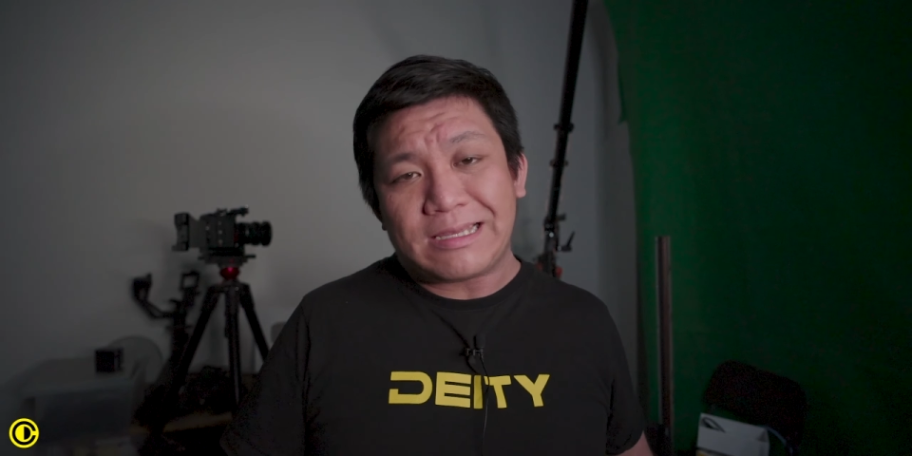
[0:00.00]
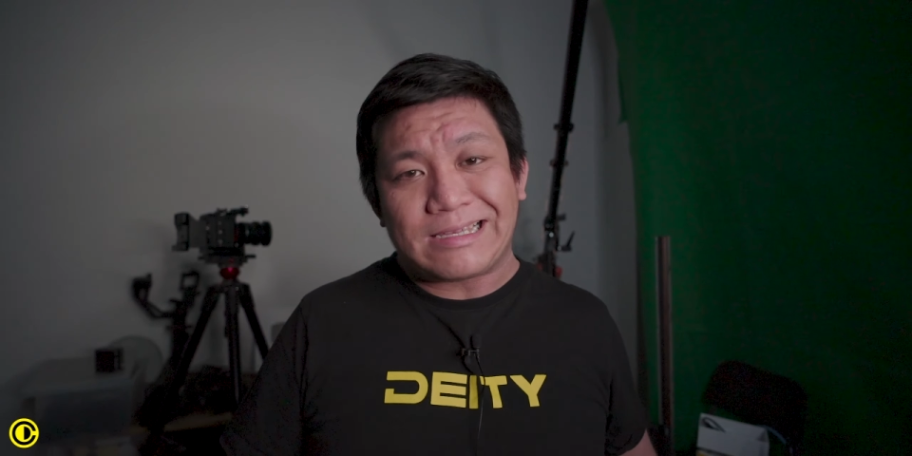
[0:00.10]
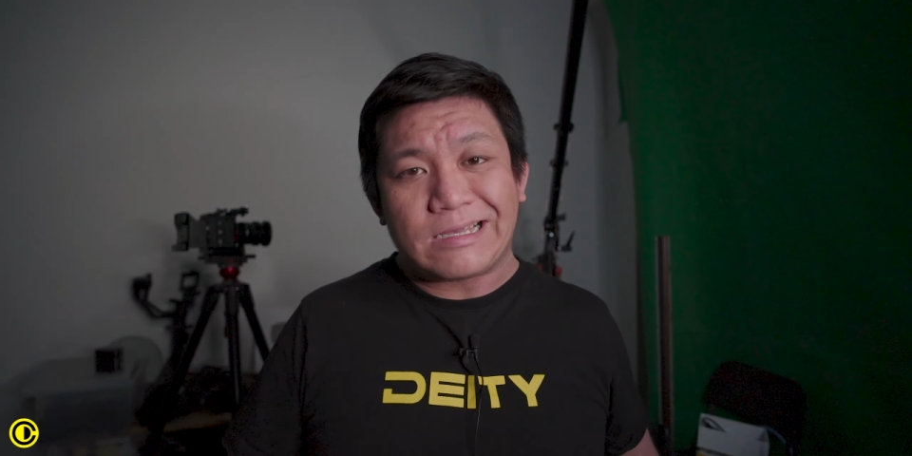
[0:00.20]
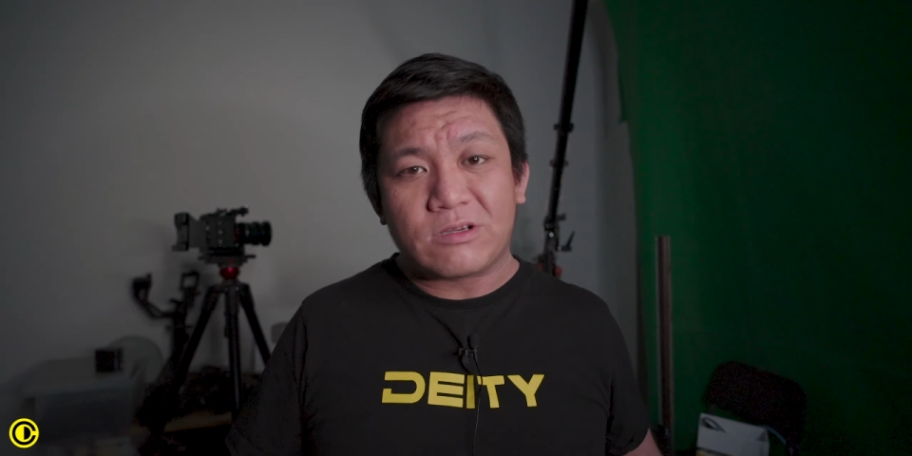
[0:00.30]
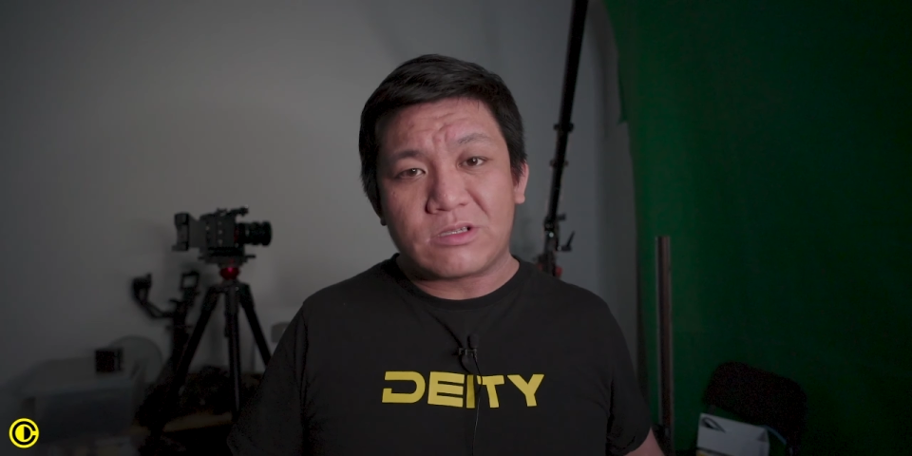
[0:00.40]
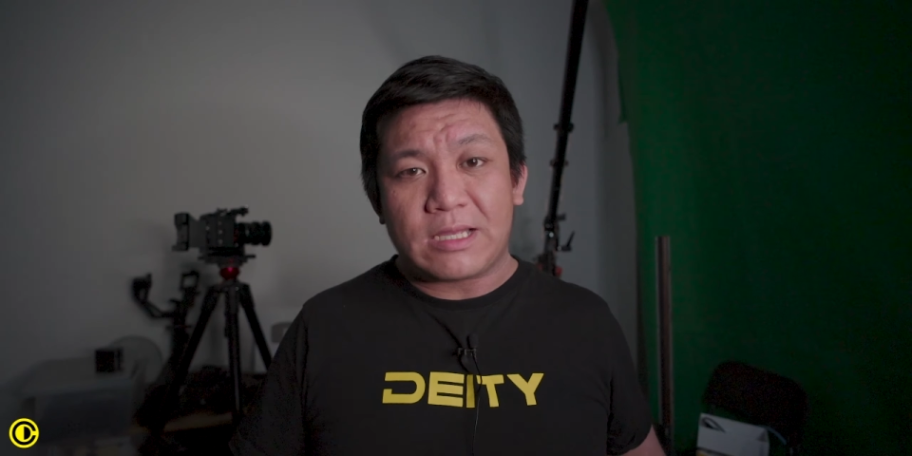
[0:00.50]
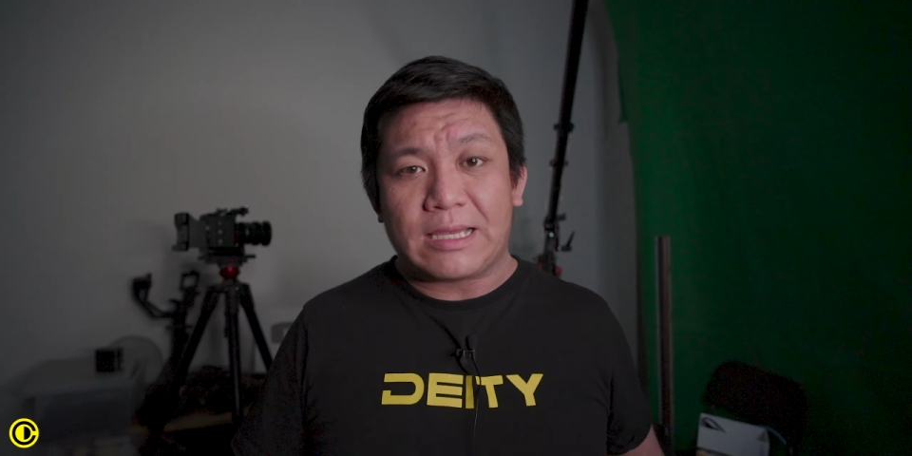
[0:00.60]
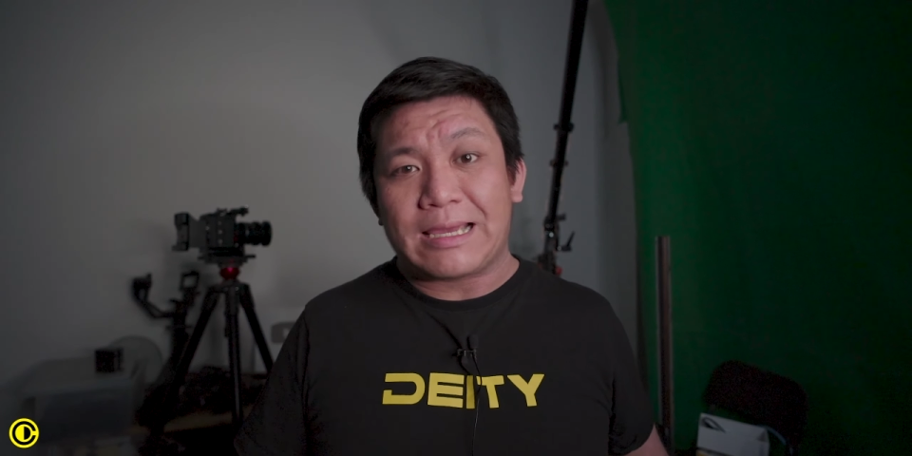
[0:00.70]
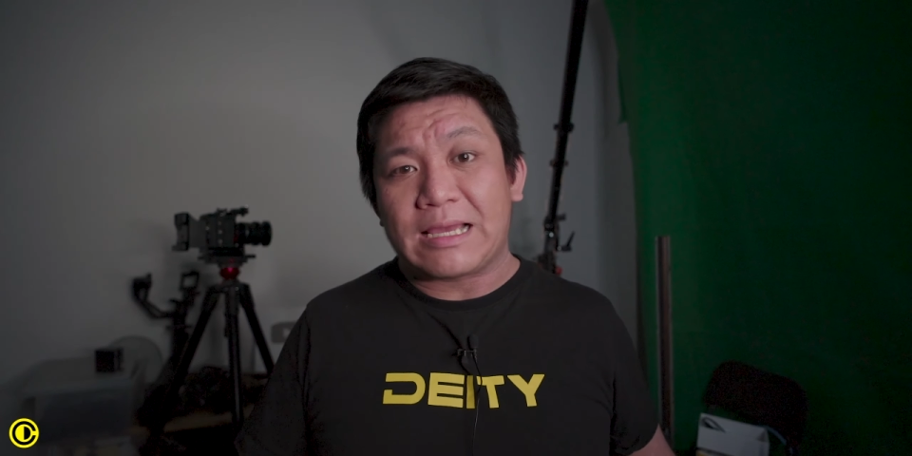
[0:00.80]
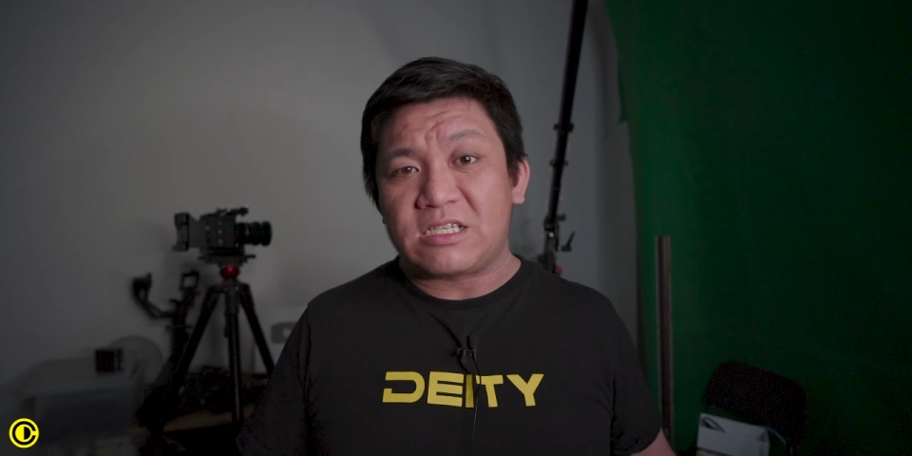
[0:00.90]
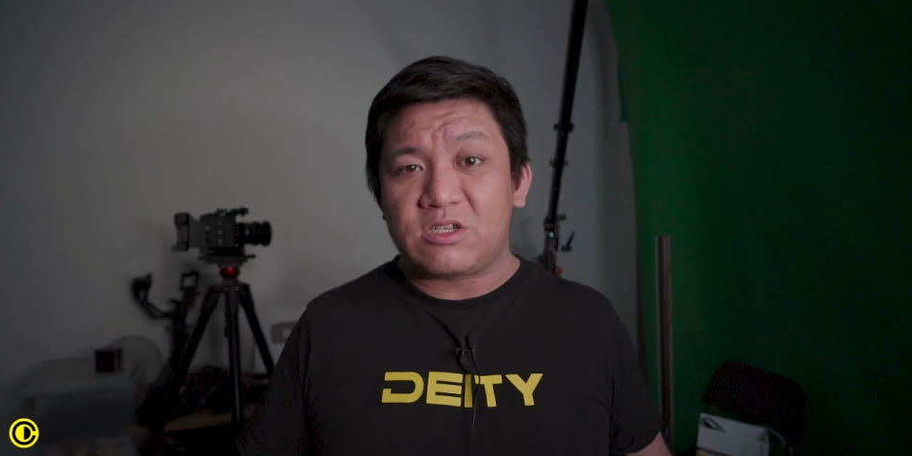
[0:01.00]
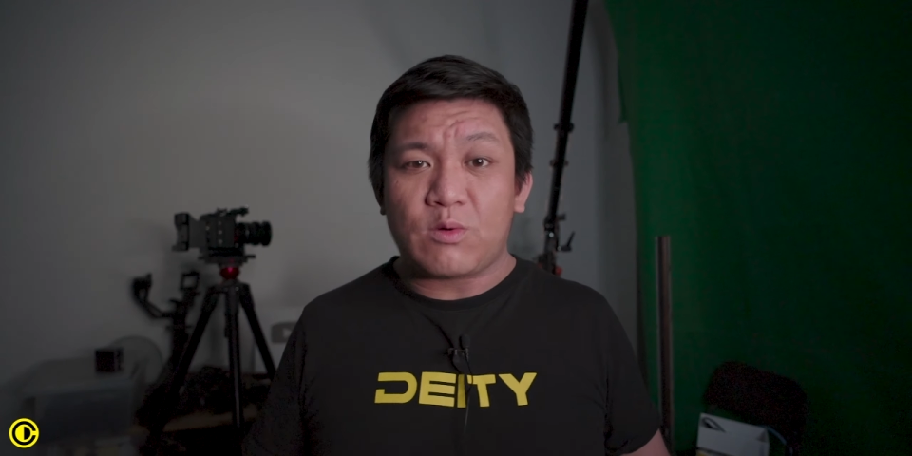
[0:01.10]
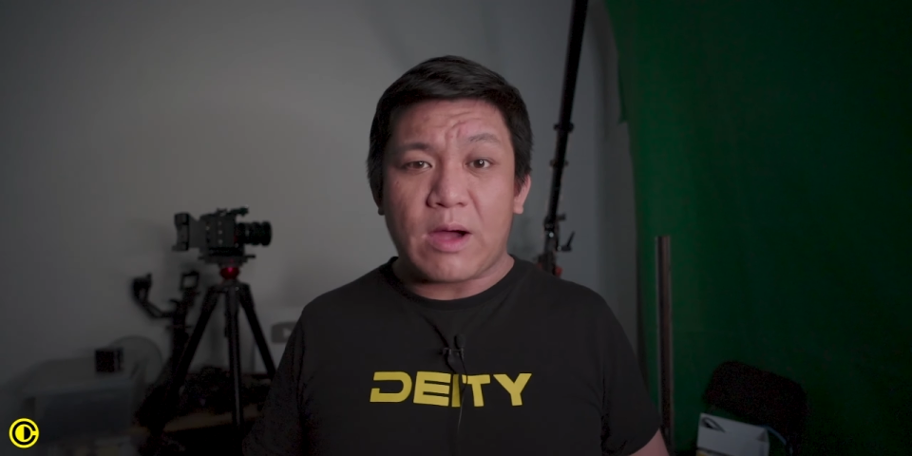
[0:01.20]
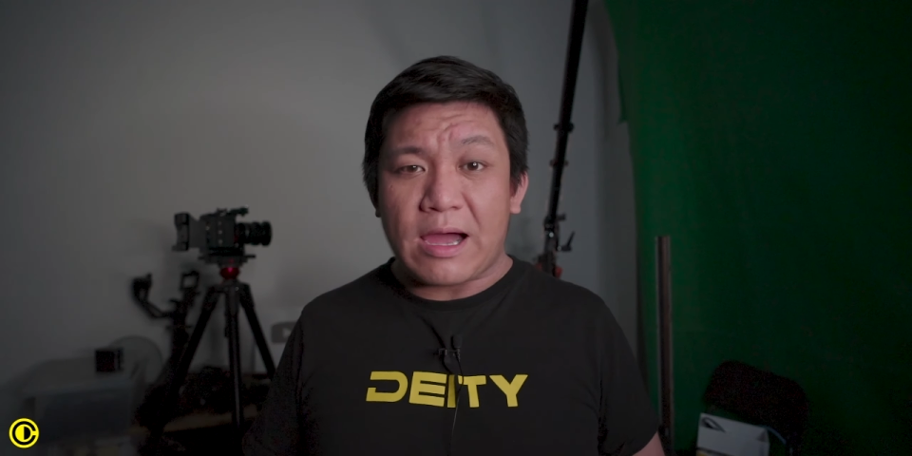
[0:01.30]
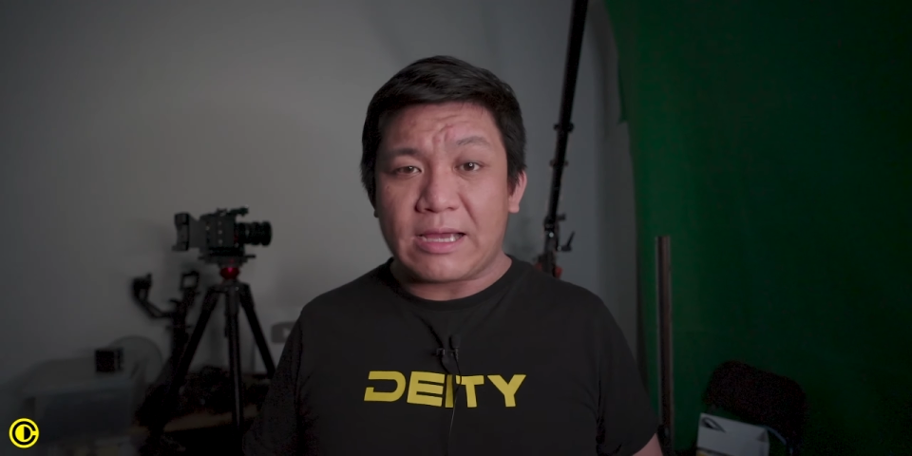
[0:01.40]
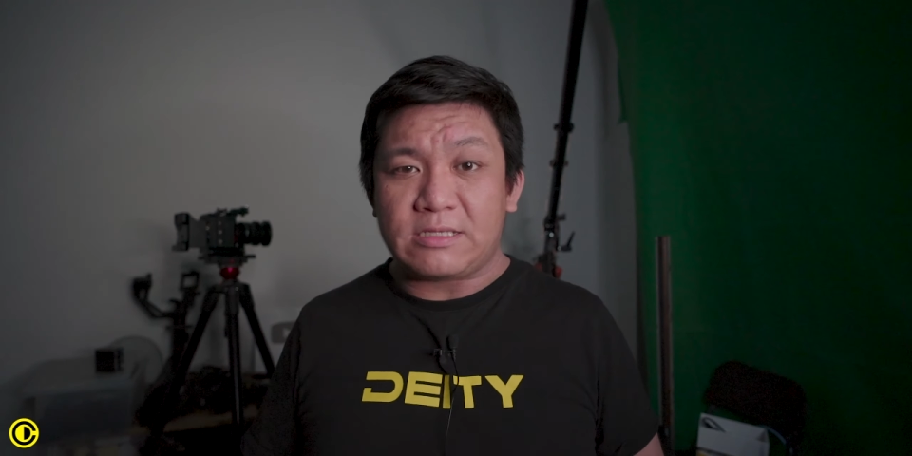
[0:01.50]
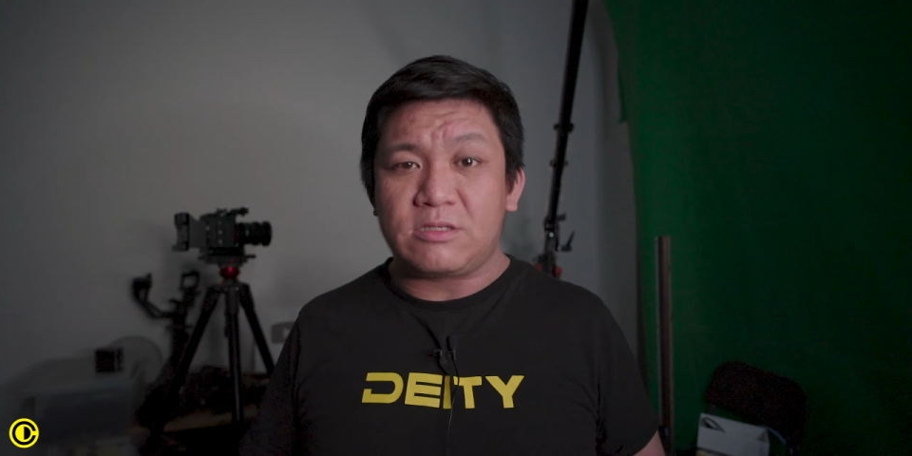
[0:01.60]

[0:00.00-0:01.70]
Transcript: details they can try